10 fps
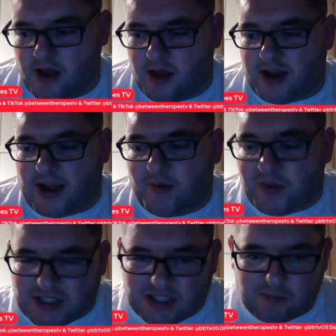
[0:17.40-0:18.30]
Now,
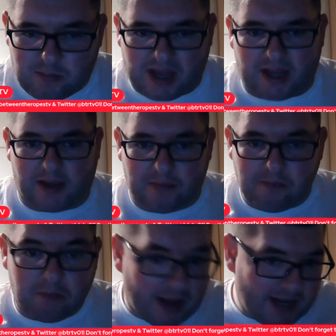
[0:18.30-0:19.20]
this is big,
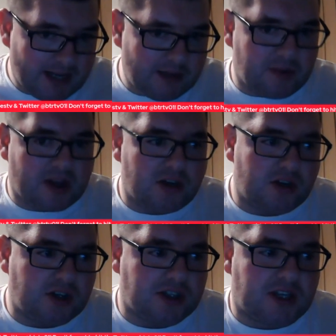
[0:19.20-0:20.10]
mainly
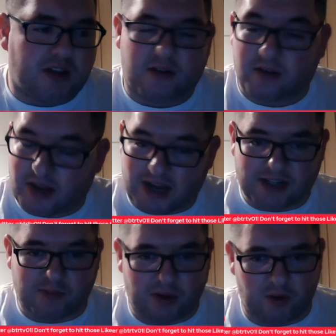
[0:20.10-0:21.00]
because,
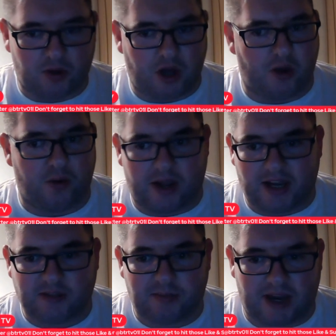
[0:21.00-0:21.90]
as we all know,
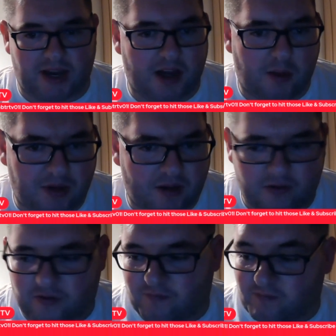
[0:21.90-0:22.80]
it's been a bit of a
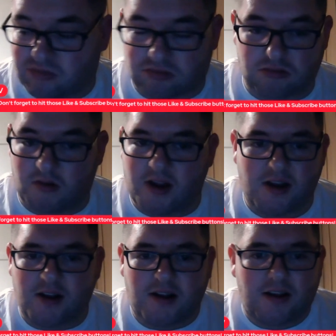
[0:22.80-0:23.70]

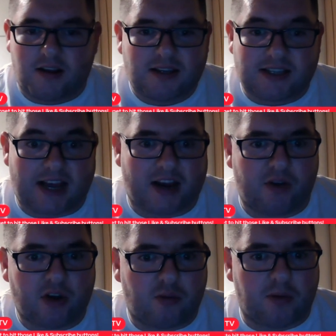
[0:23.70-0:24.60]
staggering
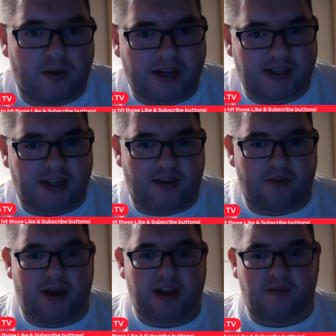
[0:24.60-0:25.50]
couple of weeks in the
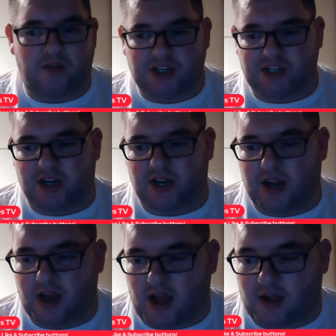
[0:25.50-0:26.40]
heavyweight division.
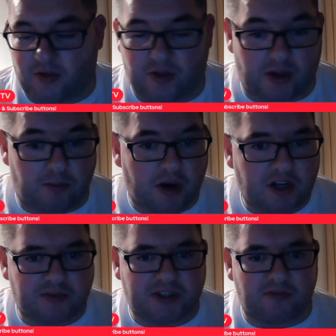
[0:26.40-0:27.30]
The purse
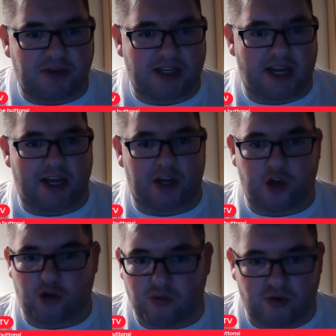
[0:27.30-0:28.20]
bids have been delayed
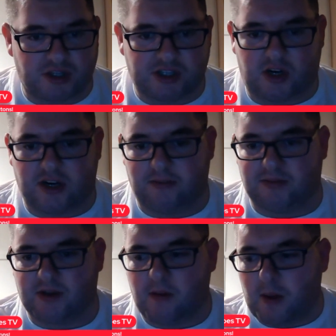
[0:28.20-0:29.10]
numerous times.